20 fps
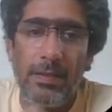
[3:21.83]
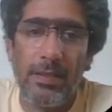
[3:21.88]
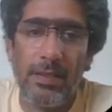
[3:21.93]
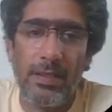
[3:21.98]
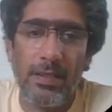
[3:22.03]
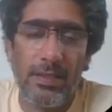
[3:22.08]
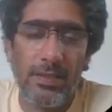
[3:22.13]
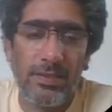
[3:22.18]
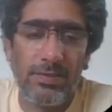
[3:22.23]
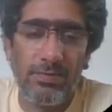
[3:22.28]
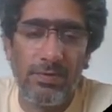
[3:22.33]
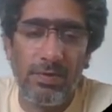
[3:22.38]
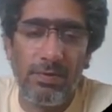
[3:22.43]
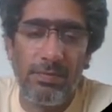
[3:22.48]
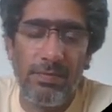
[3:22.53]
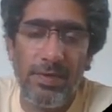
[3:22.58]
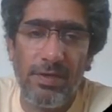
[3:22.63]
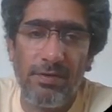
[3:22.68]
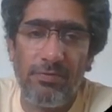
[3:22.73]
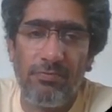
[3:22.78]
and this would
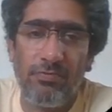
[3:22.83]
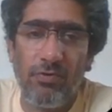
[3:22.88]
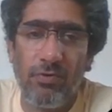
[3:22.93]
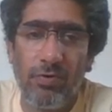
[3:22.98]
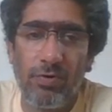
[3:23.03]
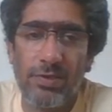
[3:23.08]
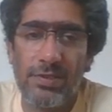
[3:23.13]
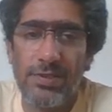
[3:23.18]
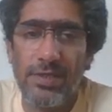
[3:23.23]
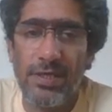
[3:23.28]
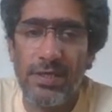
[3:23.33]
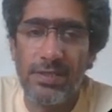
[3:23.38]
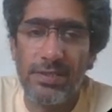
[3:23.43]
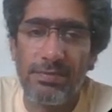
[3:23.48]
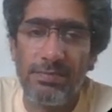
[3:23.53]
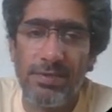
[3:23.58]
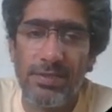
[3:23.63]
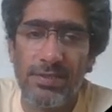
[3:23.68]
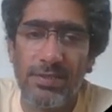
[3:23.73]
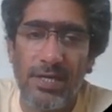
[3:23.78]
be a 4
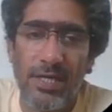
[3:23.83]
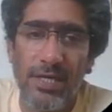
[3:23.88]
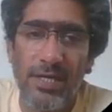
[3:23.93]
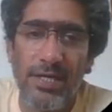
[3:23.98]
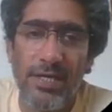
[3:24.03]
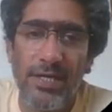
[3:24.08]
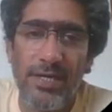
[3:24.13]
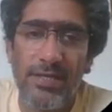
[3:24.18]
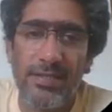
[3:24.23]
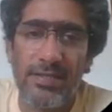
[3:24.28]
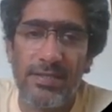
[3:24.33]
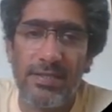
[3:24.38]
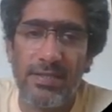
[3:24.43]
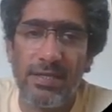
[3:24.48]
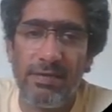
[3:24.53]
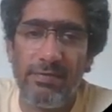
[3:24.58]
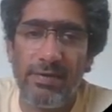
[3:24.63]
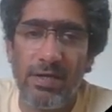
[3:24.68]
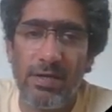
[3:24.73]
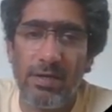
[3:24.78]
6 with a 9 8
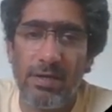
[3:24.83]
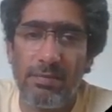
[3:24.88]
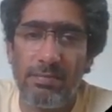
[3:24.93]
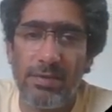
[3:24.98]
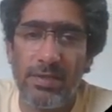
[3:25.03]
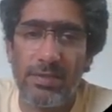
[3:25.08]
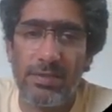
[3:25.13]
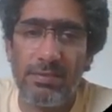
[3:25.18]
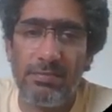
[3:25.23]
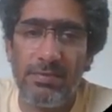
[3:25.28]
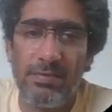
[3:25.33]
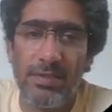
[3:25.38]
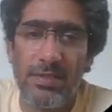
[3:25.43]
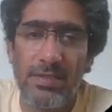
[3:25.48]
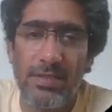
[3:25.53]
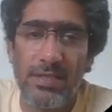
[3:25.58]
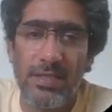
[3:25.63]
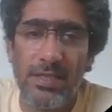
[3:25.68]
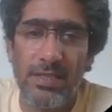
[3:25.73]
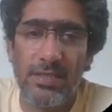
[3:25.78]
7 not possible
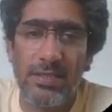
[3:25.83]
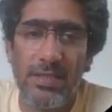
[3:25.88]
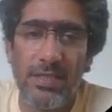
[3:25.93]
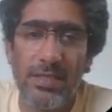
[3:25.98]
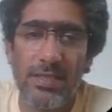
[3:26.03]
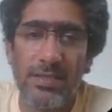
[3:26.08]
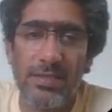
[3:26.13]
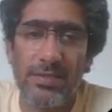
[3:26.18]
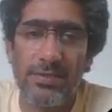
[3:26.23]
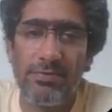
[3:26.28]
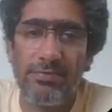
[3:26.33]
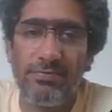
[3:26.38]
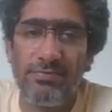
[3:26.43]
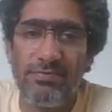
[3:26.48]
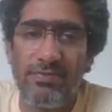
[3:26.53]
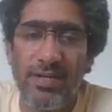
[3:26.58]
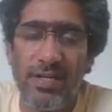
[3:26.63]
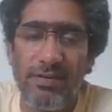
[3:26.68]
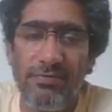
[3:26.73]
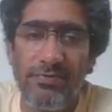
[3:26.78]
6 yes
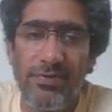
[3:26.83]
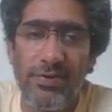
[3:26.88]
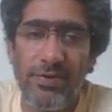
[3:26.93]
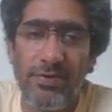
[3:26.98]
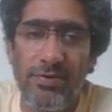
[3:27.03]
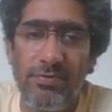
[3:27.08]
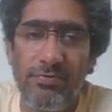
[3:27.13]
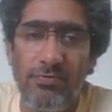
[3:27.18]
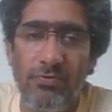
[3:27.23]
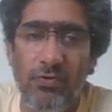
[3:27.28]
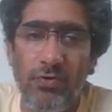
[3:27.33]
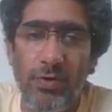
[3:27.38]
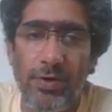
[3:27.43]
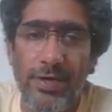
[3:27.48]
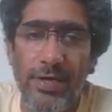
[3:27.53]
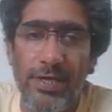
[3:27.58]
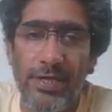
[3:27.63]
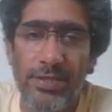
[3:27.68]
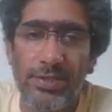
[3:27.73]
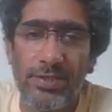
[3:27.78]
5 no 4
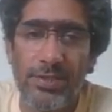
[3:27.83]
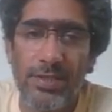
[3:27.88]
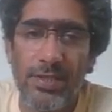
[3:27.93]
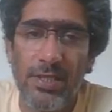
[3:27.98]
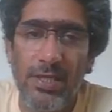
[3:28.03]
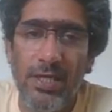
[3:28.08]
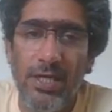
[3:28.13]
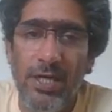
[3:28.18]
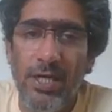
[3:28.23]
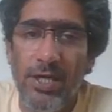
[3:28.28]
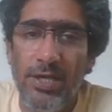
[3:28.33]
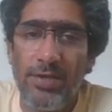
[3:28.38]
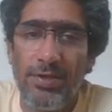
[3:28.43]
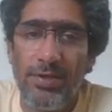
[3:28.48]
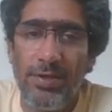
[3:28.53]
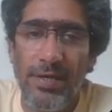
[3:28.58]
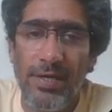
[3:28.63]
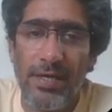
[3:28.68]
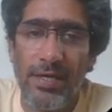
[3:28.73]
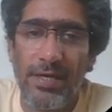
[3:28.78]
yes
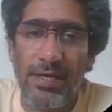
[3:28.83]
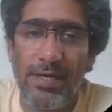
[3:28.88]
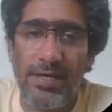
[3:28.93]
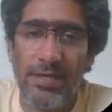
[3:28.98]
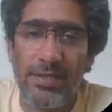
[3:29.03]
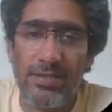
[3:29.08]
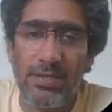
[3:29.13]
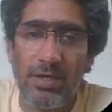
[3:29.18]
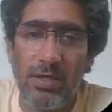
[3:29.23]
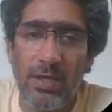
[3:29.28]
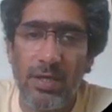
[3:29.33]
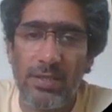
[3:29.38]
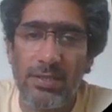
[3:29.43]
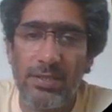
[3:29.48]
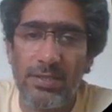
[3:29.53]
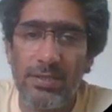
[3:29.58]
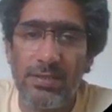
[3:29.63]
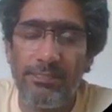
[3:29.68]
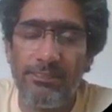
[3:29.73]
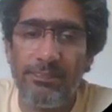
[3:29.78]
3 again is
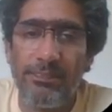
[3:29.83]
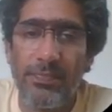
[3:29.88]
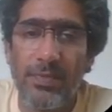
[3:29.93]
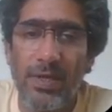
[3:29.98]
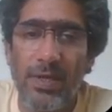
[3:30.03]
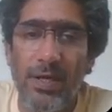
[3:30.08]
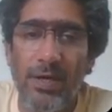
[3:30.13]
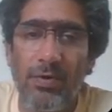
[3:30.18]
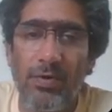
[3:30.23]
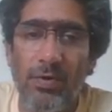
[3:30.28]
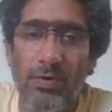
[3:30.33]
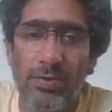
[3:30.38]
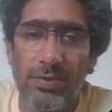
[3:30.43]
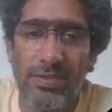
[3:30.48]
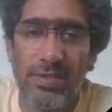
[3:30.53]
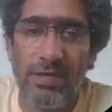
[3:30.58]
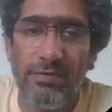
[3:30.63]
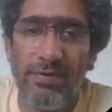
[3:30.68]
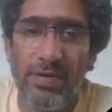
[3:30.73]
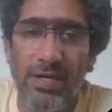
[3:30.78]
locked in row
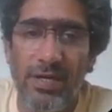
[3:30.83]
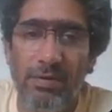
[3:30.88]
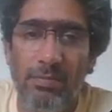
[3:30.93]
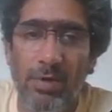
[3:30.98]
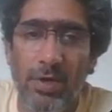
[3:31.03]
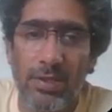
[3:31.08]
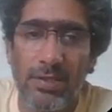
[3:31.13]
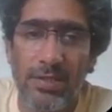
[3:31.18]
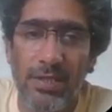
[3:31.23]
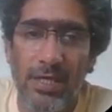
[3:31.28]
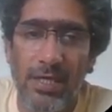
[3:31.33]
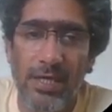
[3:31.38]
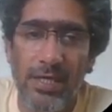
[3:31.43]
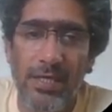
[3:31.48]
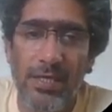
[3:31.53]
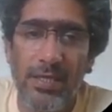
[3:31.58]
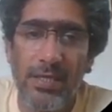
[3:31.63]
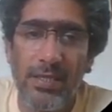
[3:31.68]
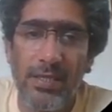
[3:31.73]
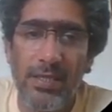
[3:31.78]
7 in box 9
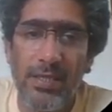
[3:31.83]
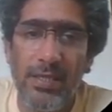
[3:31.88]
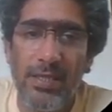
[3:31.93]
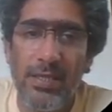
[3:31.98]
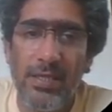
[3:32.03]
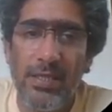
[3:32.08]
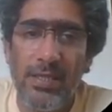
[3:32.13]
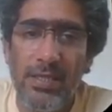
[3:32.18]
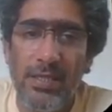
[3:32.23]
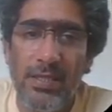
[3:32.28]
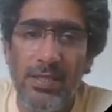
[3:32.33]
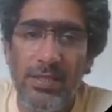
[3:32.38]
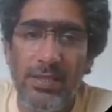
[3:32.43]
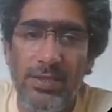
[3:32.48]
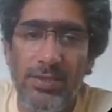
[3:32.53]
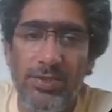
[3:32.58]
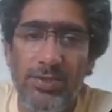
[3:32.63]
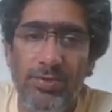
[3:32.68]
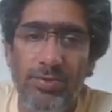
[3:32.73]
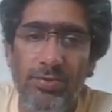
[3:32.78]

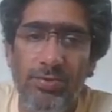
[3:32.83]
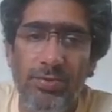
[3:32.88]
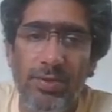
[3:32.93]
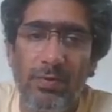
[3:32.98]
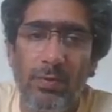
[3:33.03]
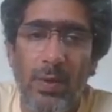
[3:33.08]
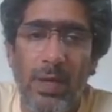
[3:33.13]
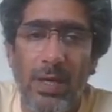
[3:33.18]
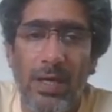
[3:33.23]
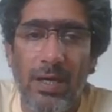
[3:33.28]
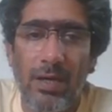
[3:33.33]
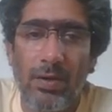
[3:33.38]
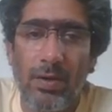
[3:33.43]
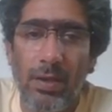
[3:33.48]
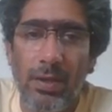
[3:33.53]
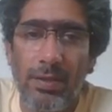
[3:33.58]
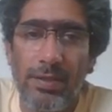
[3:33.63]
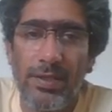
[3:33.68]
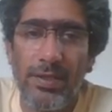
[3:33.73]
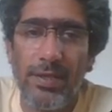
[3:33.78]
2 and 1 are
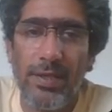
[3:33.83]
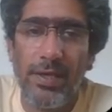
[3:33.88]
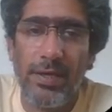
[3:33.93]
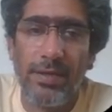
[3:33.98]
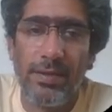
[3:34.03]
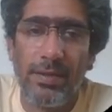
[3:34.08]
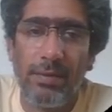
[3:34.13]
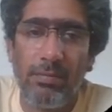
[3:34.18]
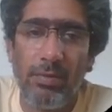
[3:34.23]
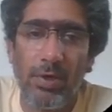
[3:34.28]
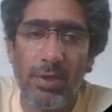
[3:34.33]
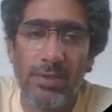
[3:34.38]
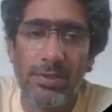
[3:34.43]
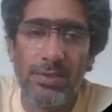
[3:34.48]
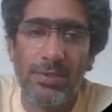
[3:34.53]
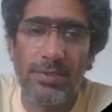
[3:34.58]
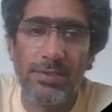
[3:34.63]
already there in the box